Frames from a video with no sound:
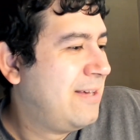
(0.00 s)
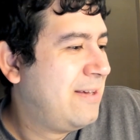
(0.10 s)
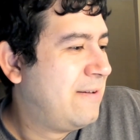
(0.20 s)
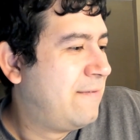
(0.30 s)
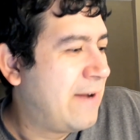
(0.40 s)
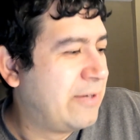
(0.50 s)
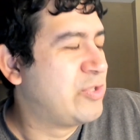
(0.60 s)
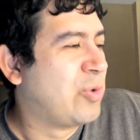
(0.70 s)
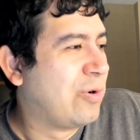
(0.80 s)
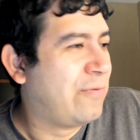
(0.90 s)
Final
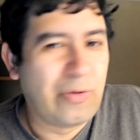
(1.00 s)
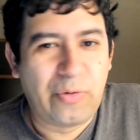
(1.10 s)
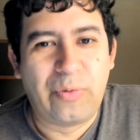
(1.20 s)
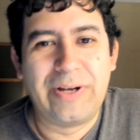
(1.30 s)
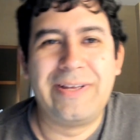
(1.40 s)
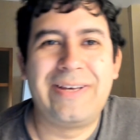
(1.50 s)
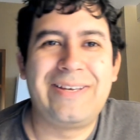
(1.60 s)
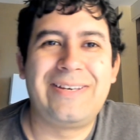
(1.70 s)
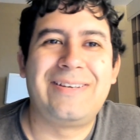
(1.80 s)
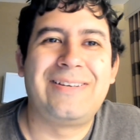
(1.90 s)
score, 4-1.
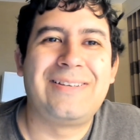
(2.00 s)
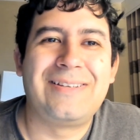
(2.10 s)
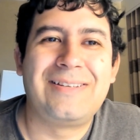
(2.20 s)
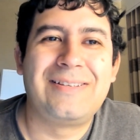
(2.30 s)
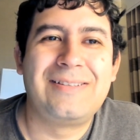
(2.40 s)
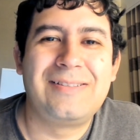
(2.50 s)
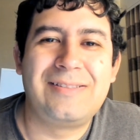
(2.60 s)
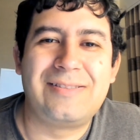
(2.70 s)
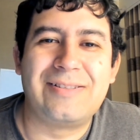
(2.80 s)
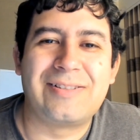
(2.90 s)

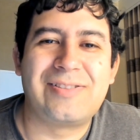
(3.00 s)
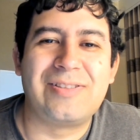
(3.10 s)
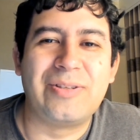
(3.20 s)
Ducks